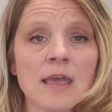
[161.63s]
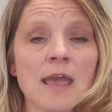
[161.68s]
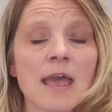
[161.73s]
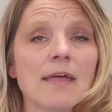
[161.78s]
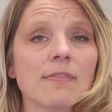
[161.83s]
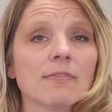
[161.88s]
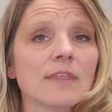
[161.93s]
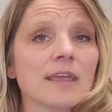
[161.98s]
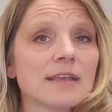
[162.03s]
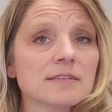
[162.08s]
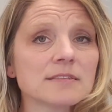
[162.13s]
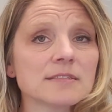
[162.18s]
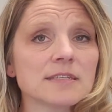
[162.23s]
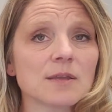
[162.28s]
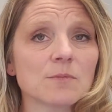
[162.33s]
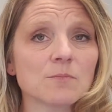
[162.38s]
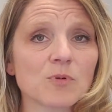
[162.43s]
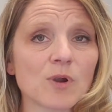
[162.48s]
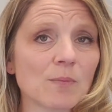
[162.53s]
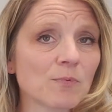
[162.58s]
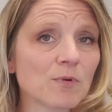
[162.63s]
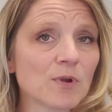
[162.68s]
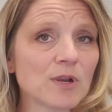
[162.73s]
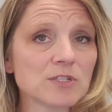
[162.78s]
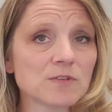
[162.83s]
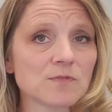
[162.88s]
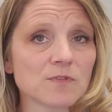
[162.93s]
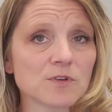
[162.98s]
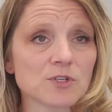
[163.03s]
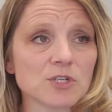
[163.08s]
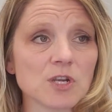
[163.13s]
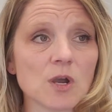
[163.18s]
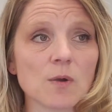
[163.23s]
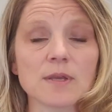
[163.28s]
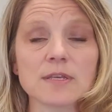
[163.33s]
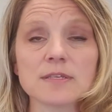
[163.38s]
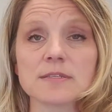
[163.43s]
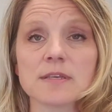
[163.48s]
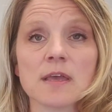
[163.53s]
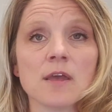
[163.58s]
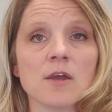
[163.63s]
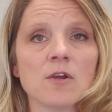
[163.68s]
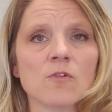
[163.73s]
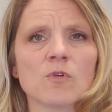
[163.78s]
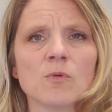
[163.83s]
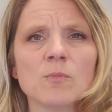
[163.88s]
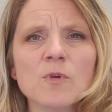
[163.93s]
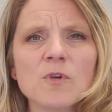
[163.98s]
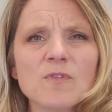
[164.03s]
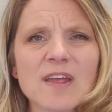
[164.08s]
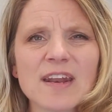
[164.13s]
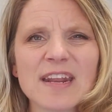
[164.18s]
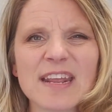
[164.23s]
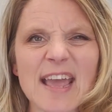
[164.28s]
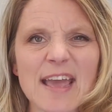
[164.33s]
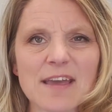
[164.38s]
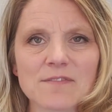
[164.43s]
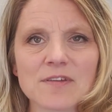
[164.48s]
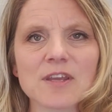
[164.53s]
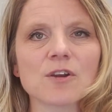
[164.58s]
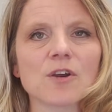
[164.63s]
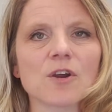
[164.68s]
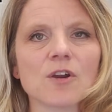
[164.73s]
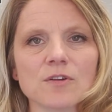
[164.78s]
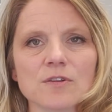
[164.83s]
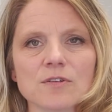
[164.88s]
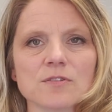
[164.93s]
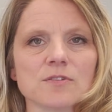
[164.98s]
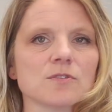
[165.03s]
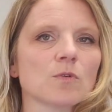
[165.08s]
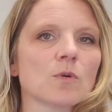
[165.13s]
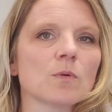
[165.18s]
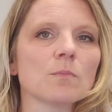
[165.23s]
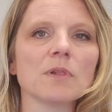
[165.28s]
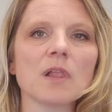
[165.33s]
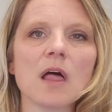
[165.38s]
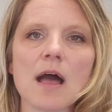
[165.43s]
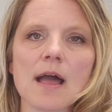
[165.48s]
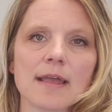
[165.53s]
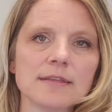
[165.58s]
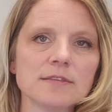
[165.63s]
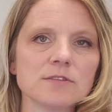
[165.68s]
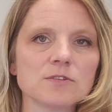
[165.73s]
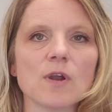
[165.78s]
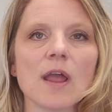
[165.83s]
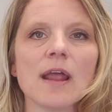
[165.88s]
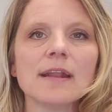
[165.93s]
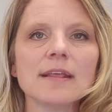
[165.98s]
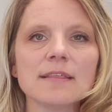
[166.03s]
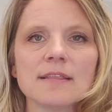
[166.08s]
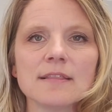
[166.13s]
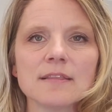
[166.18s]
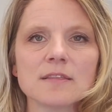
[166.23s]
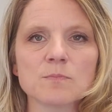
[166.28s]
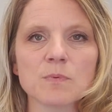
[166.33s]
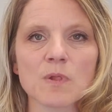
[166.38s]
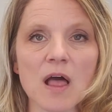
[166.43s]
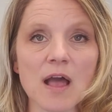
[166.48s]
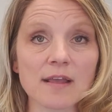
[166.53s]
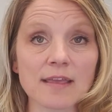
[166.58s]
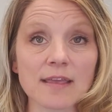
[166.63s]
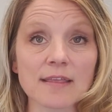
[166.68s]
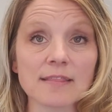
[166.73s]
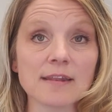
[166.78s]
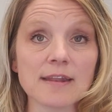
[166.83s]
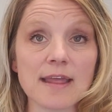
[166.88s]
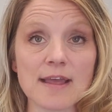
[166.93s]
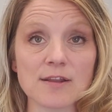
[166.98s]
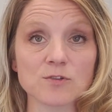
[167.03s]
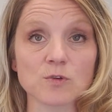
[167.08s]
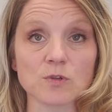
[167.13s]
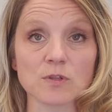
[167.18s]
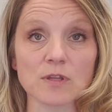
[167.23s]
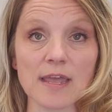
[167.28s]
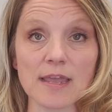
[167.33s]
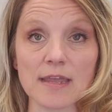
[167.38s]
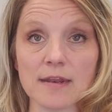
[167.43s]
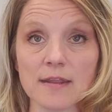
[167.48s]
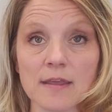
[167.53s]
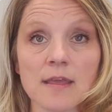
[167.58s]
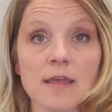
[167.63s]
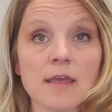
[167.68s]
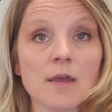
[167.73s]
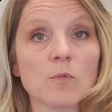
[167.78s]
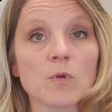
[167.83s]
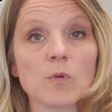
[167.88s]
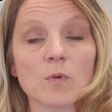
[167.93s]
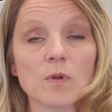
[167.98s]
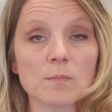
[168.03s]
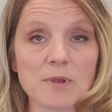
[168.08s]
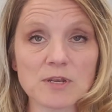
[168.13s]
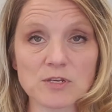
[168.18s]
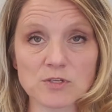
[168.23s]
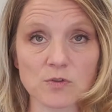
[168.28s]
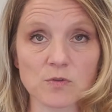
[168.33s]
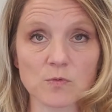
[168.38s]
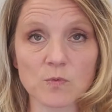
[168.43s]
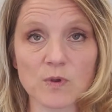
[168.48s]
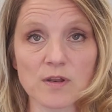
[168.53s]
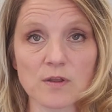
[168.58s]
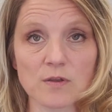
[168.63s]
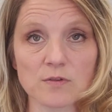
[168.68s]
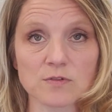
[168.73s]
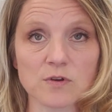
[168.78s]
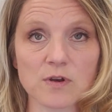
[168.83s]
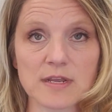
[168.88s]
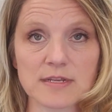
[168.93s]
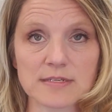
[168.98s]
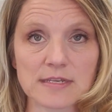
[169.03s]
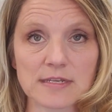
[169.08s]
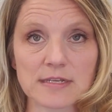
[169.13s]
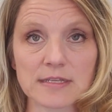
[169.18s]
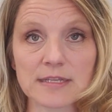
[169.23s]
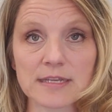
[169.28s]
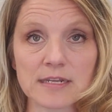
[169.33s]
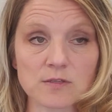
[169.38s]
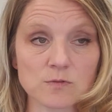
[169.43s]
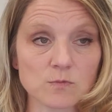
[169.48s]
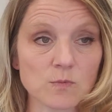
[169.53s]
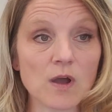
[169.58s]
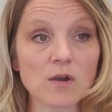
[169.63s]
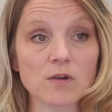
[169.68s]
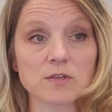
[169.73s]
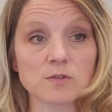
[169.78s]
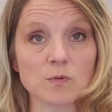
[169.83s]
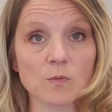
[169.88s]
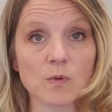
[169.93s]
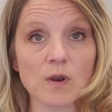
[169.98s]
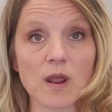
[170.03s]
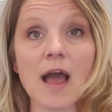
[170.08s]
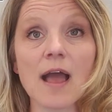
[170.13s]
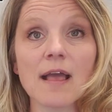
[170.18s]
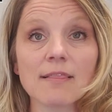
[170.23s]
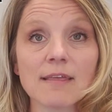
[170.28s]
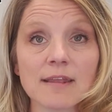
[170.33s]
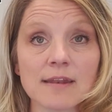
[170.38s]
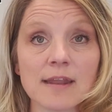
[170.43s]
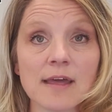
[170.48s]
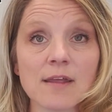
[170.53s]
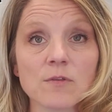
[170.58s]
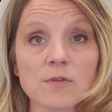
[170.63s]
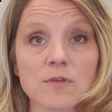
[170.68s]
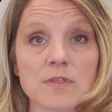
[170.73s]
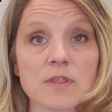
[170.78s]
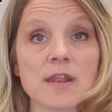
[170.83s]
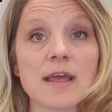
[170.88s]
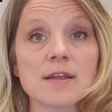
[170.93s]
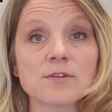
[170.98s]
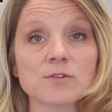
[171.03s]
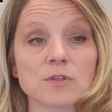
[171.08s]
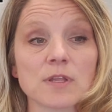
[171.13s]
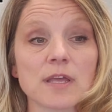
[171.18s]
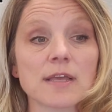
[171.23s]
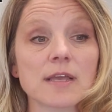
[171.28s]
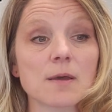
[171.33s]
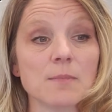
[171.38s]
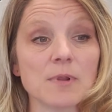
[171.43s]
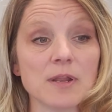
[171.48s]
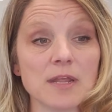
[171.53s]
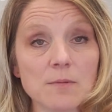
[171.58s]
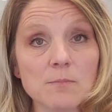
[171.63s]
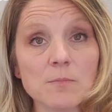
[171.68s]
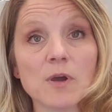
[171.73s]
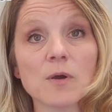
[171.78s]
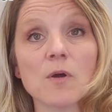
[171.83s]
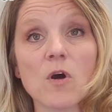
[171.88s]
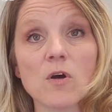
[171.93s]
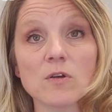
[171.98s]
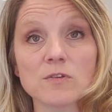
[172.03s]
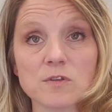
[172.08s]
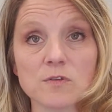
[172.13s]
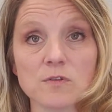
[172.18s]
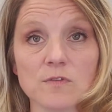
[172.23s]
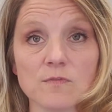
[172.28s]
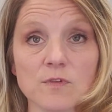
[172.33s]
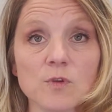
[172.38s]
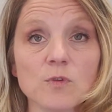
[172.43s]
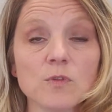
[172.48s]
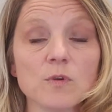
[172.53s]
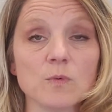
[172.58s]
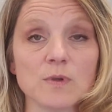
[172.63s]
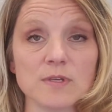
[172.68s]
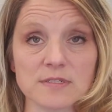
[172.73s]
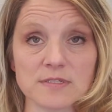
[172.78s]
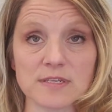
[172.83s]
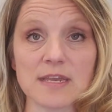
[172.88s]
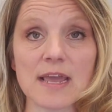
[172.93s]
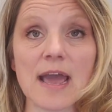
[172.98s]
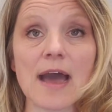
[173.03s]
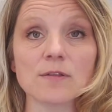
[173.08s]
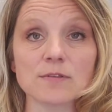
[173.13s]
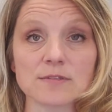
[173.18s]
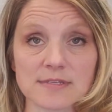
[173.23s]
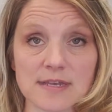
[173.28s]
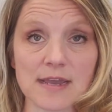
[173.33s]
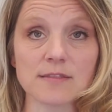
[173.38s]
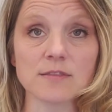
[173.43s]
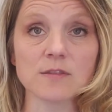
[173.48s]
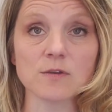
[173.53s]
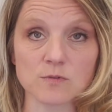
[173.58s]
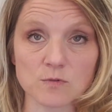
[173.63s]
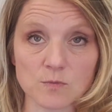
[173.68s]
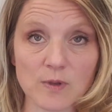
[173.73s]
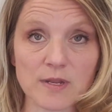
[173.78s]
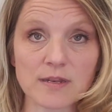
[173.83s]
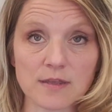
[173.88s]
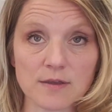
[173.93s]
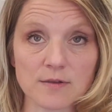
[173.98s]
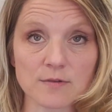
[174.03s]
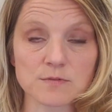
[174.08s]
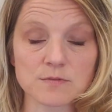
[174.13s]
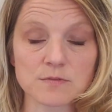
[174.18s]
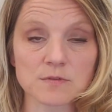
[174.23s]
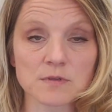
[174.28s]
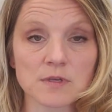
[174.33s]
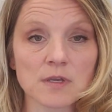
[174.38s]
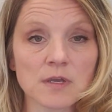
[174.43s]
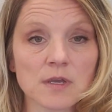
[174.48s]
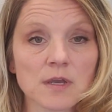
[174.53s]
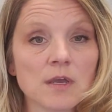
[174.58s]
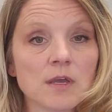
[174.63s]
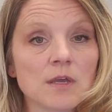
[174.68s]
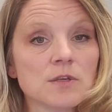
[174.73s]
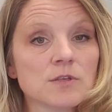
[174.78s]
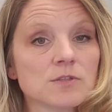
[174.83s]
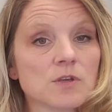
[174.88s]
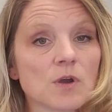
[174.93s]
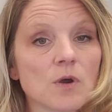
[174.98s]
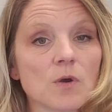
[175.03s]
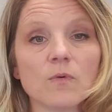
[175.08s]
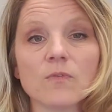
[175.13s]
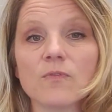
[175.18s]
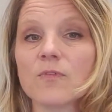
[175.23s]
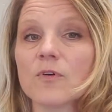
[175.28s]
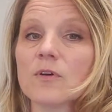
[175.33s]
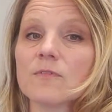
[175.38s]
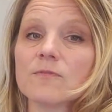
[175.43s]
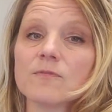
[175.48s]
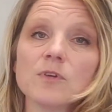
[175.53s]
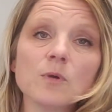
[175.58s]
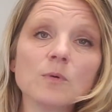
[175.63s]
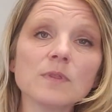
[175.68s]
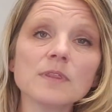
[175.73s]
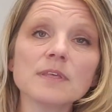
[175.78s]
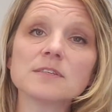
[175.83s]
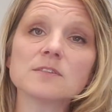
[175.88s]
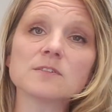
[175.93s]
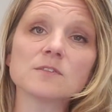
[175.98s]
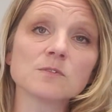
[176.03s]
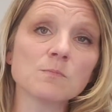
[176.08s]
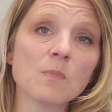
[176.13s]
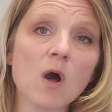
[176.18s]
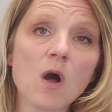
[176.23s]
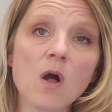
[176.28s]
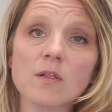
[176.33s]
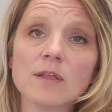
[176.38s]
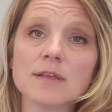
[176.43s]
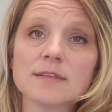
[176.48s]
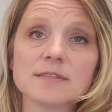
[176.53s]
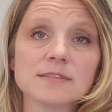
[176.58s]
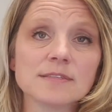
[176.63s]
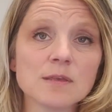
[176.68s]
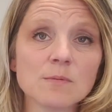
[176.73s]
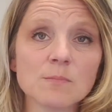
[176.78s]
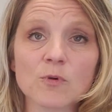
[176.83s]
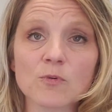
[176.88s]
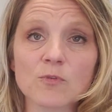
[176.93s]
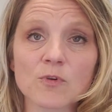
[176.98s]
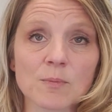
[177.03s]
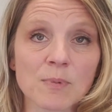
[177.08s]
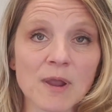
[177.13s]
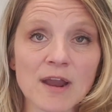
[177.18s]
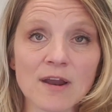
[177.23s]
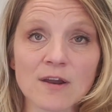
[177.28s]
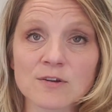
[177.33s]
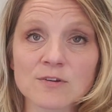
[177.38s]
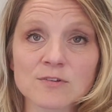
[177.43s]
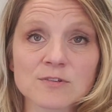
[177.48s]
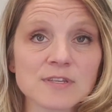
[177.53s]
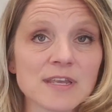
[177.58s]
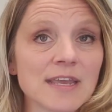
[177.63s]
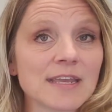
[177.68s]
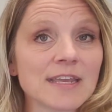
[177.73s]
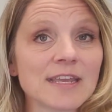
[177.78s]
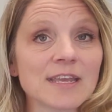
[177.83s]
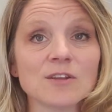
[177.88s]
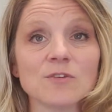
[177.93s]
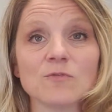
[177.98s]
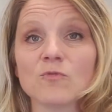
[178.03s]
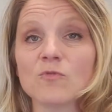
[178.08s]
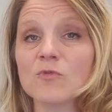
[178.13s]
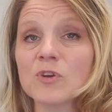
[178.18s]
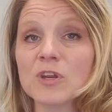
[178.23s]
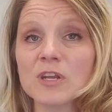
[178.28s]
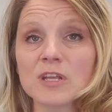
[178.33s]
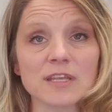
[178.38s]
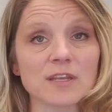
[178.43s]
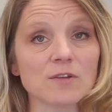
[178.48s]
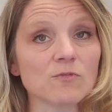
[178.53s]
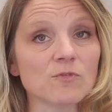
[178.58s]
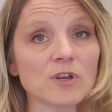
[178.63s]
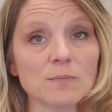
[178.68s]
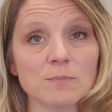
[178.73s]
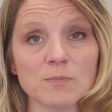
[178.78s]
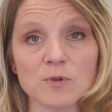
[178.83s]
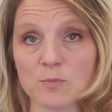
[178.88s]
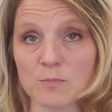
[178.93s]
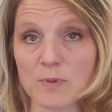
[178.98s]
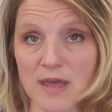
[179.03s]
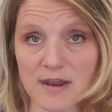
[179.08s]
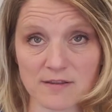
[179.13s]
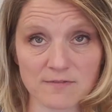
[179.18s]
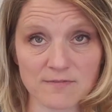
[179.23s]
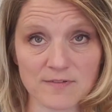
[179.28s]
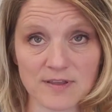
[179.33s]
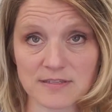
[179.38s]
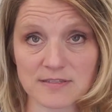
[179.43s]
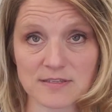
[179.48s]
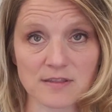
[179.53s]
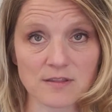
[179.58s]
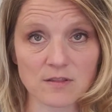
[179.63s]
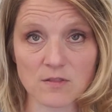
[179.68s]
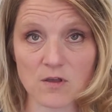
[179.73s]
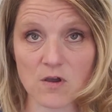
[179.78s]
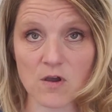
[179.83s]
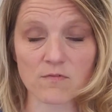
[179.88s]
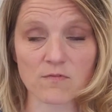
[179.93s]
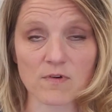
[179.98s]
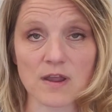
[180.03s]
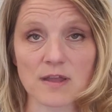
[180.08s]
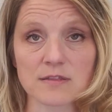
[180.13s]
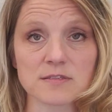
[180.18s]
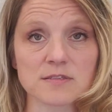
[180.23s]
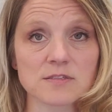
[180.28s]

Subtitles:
And lastly, in preparation for showings, remove any heavy curtains or blinds or anything that's blocking the natural light. We want to make sure the windows are nice and clean as well, because we want to highlight not only the natural light coming in, but also the view that we see outside those windows. So for a few of these small and simple repairs, it can really reap you benefits in the long run.